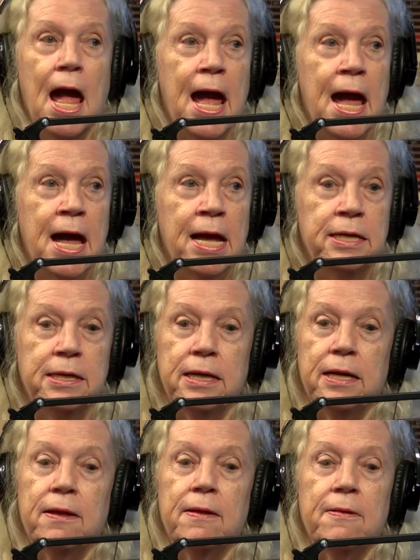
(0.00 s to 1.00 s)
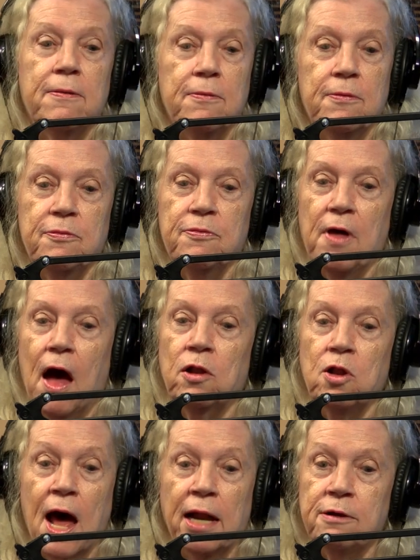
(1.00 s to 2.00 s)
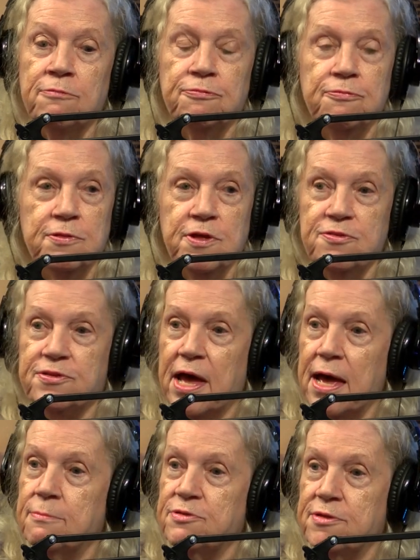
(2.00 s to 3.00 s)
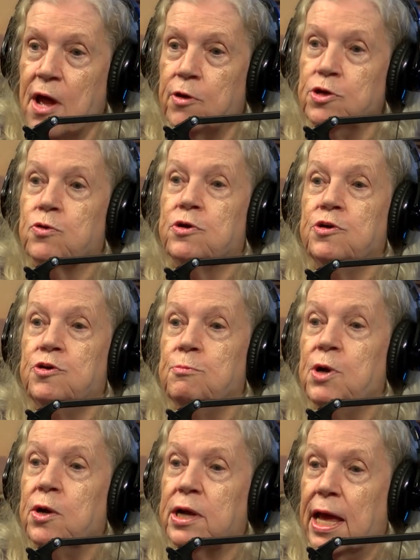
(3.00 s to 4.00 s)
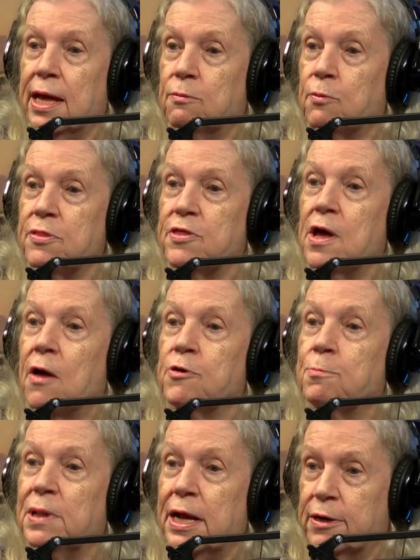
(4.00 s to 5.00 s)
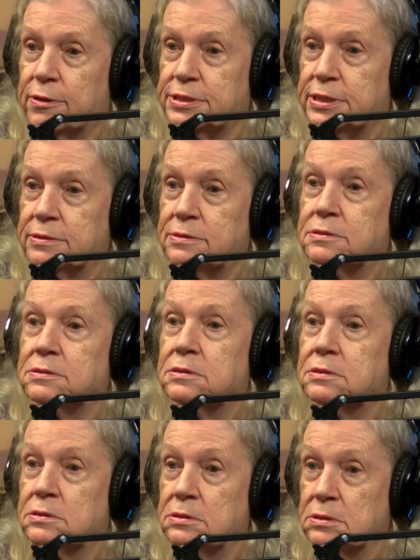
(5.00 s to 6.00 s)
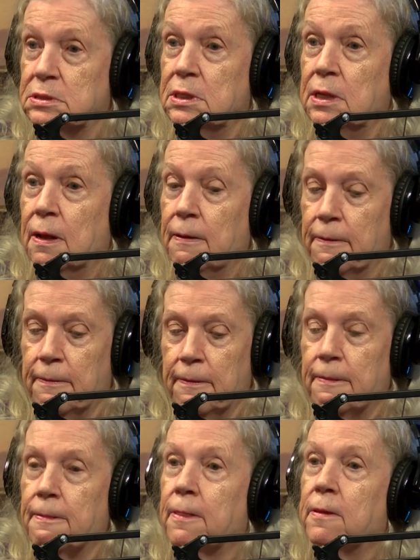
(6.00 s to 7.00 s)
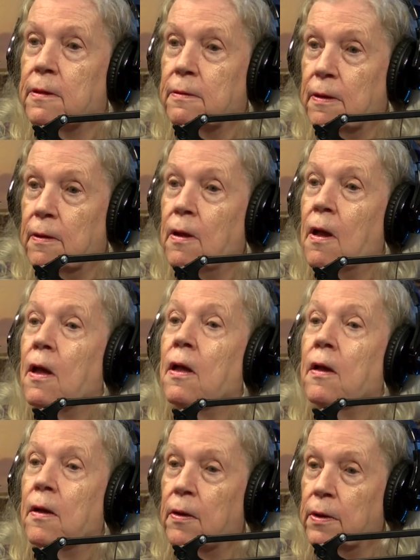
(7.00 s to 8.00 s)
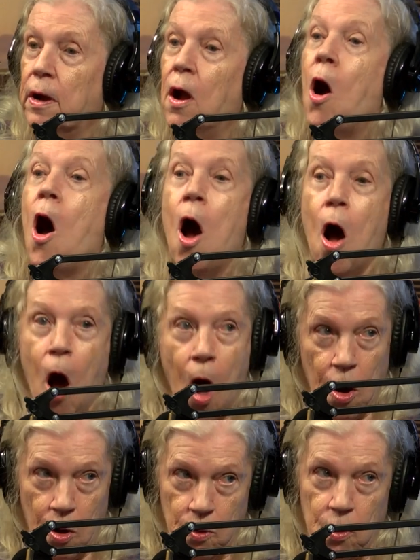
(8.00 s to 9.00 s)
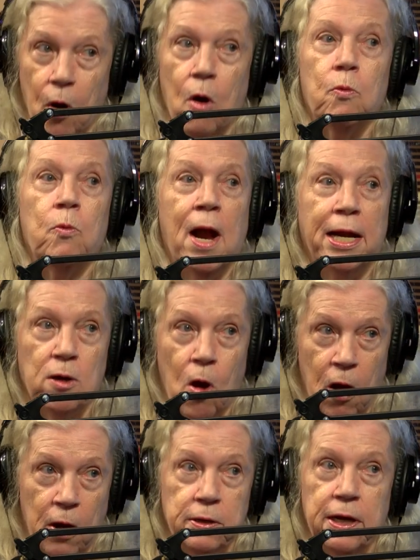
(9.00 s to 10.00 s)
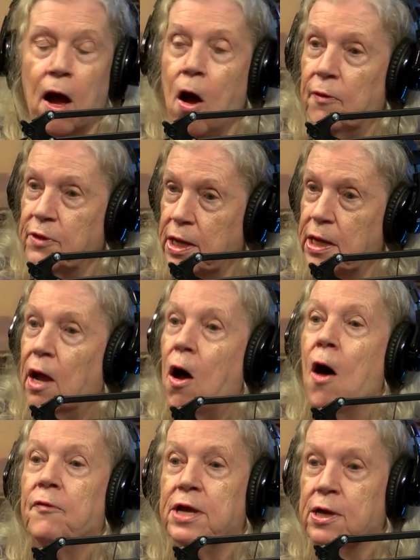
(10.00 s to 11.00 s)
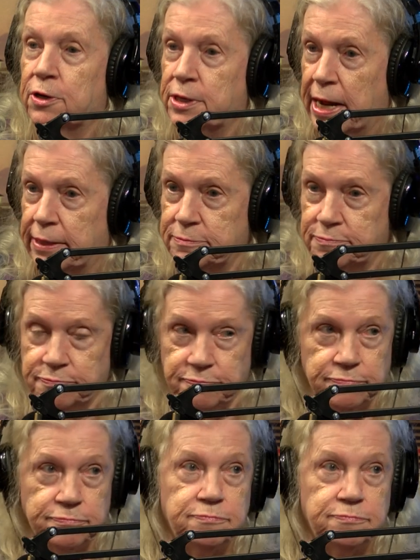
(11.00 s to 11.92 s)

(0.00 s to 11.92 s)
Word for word: And a lot of these games now you can communicate with the other players. We're, ta we're, we're talking uh, video games uh, that they're playing live with someone else, right? Anywhere on, around on the, the, on the internet. Okay,